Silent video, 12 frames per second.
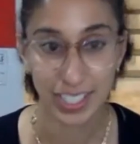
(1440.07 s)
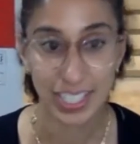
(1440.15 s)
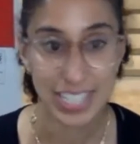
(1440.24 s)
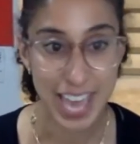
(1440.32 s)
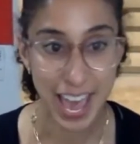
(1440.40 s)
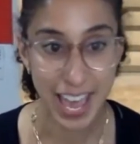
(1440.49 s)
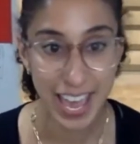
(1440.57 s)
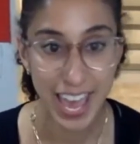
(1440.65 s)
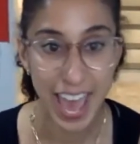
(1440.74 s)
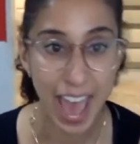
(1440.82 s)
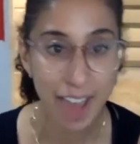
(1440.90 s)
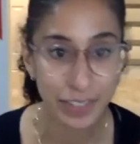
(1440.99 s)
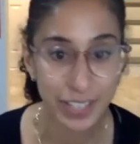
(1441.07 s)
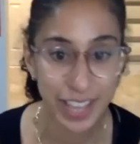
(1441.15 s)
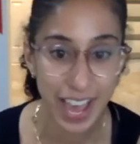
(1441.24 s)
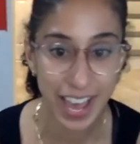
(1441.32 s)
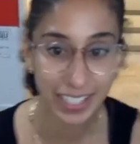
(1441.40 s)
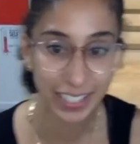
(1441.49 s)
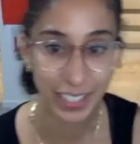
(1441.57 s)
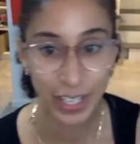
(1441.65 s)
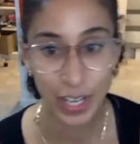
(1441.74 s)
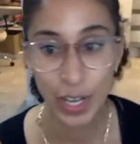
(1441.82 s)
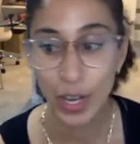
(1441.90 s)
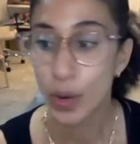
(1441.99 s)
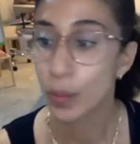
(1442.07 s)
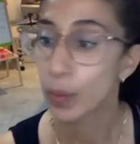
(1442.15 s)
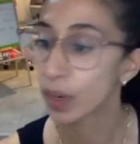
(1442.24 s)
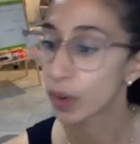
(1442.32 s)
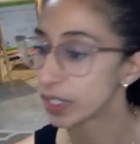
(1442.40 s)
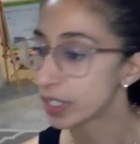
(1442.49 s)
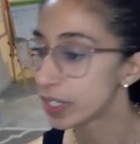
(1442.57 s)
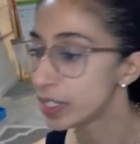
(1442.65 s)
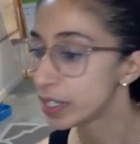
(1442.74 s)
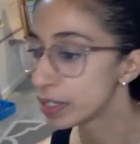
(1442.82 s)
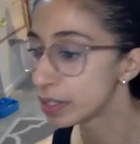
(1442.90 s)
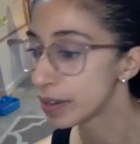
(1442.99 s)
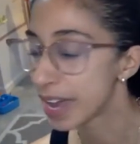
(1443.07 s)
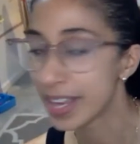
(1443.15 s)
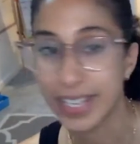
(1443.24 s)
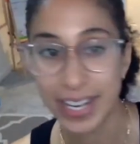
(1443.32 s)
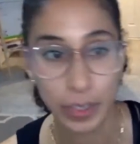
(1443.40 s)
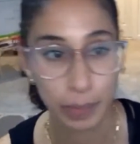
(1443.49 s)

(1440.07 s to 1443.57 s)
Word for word: Yeah, after that, we're going to do a dance